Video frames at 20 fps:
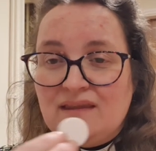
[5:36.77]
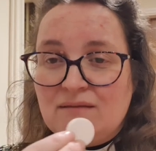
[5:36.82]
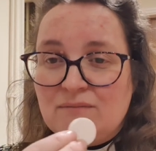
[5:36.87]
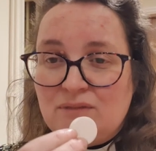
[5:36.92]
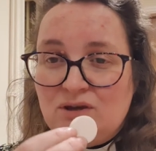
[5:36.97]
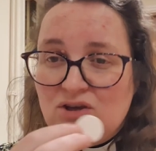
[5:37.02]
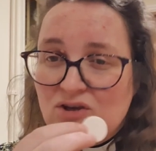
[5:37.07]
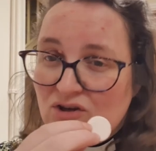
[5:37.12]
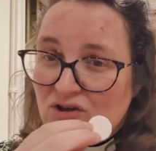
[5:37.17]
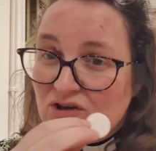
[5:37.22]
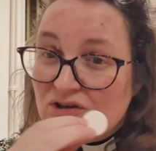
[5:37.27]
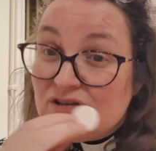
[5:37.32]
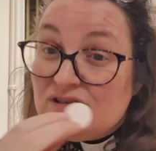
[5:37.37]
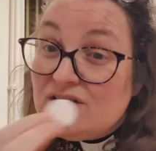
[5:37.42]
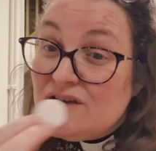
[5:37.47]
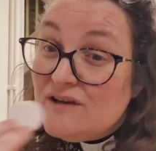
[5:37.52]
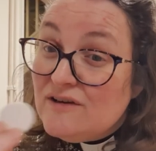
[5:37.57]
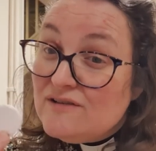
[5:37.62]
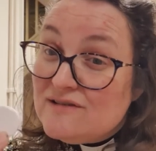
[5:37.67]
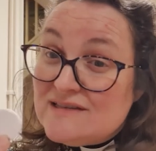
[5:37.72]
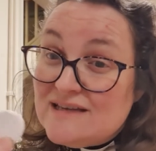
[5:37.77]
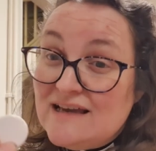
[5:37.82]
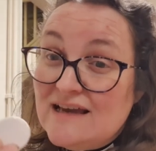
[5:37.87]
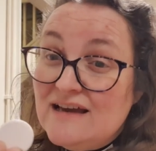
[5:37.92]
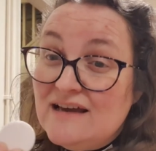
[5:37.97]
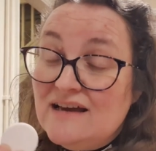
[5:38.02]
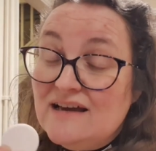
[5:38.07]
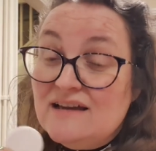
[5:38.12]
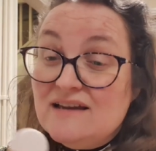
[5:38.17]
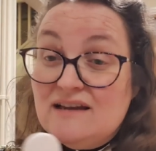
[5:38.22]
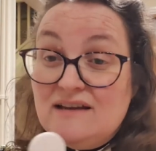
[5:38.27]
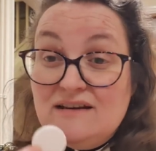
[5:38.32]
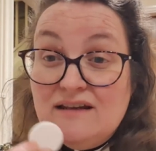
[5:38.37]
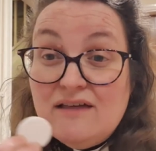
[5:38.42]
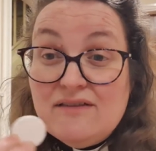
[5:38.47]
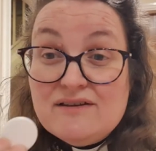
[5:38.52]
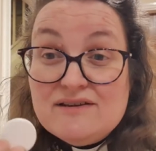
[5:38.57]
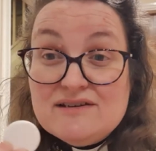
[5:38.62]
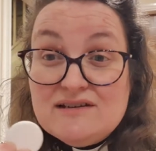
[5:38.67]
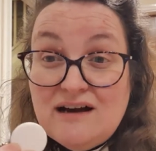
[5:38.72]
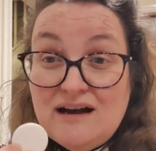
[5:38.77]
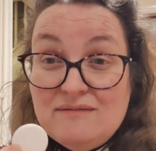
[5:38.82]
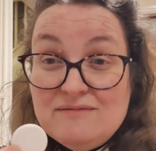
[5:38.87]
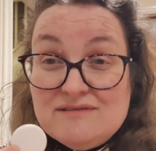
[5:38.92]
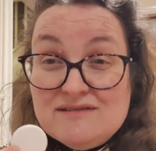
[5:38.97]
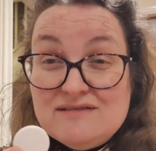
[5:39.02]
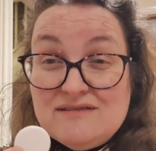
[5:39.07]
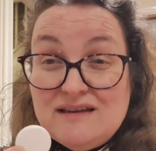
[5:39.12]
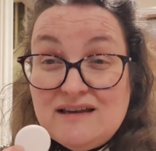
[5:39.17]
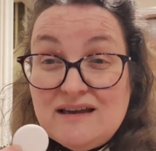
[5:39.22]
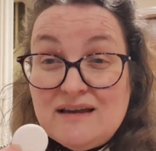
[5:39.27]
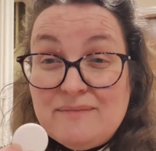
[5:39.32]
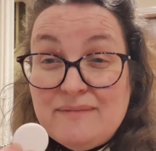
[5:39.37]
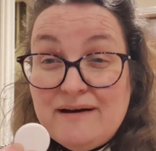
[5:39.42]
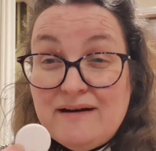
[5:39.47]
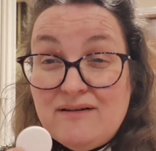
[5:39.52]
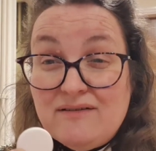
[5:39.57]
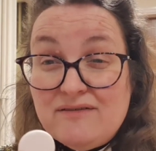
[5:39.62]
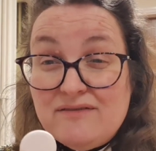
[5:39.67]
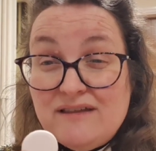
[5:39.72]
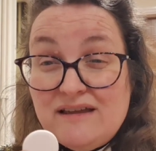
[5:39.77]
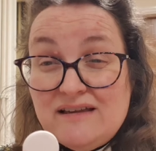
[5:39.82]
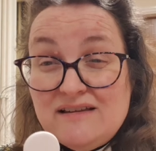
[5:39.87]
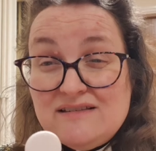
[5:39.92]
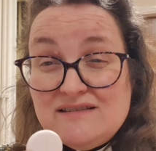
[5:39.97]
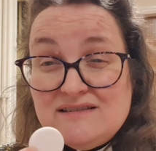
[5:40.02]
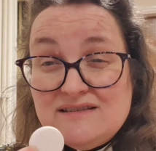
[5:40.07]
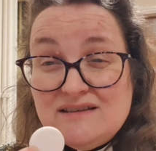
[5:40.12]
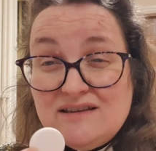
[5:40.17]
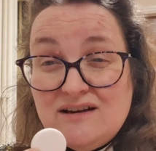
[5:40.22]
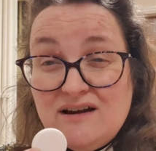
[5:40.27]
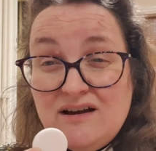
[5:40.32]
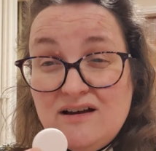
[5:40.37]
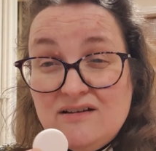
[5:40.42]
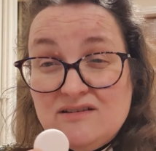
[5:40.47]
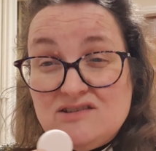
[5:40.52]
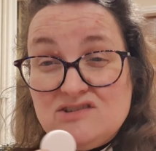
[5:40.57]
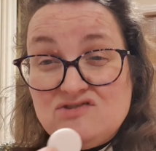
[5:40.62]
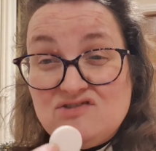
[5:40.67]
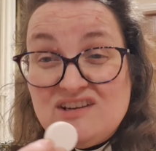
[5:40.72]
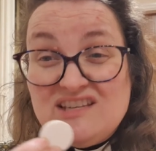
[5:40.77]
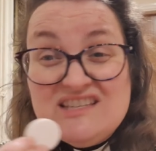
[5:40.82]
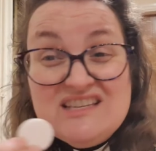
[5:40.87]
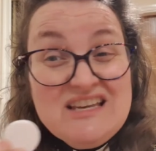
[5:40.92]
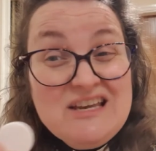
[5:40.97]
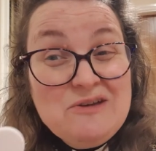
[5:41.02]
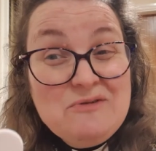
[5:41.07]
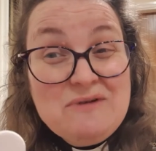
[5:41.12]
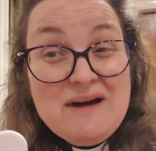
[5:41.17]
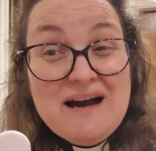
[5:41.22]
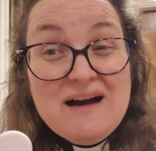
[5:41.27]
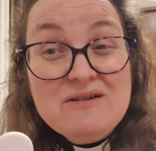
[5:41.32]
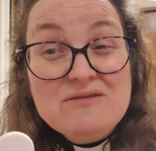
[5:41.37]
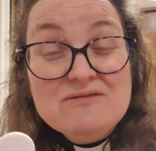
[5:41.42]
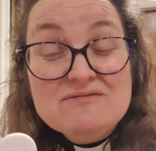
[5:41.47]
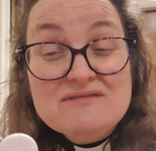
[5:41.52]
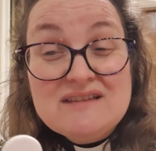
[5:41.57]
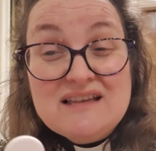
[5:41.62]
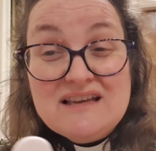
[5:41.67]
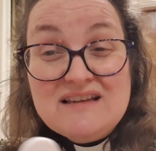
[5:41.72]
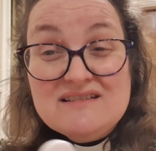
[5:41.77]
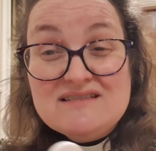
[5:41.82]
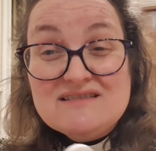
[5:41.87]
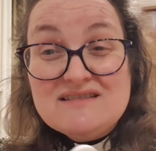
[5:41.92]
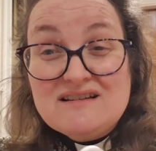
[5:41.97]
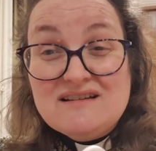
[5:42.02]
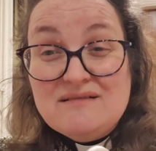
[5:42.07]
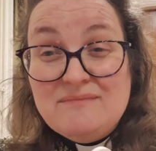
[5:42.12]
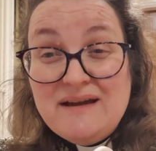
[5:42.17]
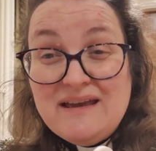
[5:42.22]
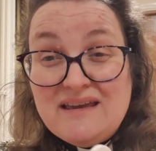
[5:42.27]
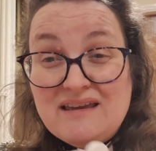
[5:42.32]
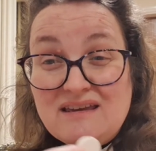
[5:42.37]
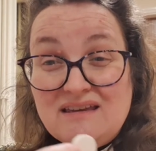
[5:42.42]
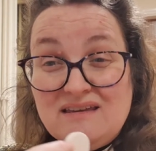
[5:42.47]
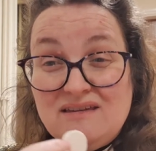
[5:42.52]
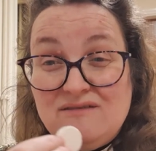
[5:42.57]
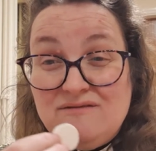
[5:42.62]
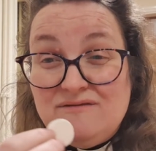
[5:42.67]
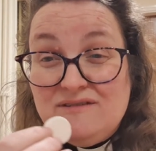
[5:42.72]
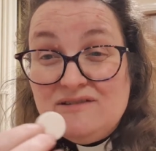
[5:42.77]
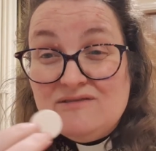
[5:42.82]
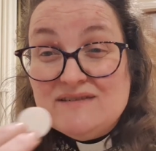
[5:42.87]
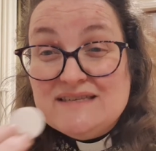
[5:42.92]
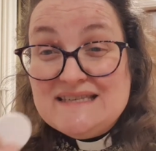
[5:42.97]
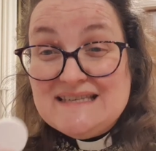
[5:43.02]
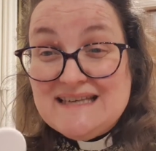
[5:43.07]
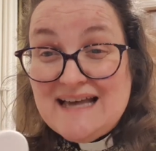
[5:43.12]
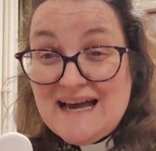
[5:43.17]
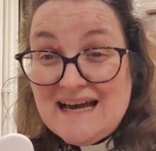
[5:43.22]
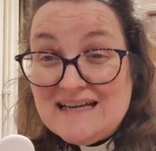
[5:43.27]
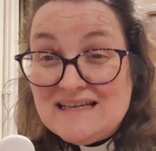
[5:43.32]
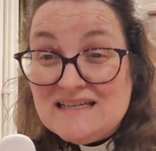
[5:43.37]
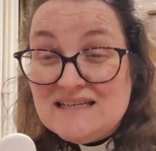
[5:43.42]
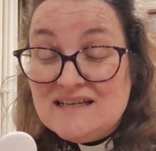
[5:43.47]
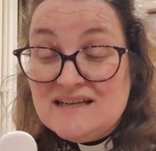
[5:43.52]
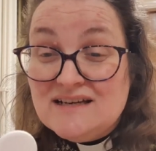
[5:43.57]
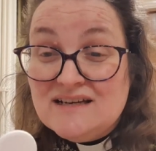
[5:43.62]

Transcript: But you could use it at another time to think about things that are stressing you out, things that are making you feel sad.